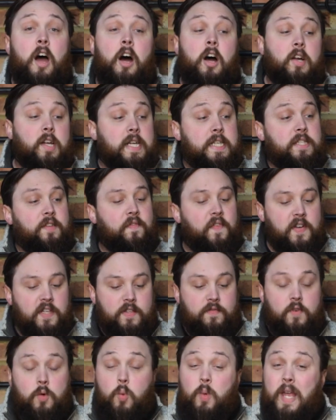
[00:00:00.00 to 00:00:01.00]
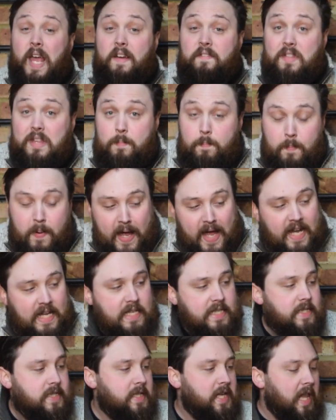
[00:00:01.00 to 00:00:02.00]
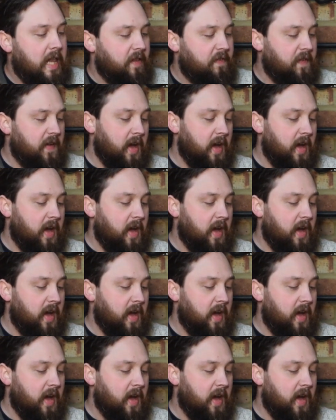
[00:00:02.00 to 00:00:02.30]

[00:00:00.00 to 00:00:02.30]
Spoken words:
Okay, so first of all we have the bag itself.